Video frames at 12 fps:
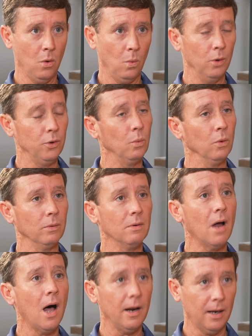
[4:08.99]
where you will
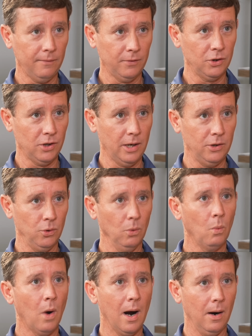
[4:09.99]
not have to change your
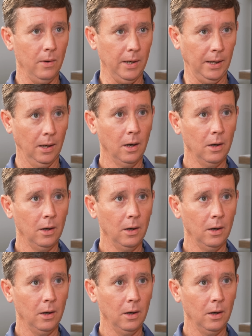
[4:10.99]
wiring.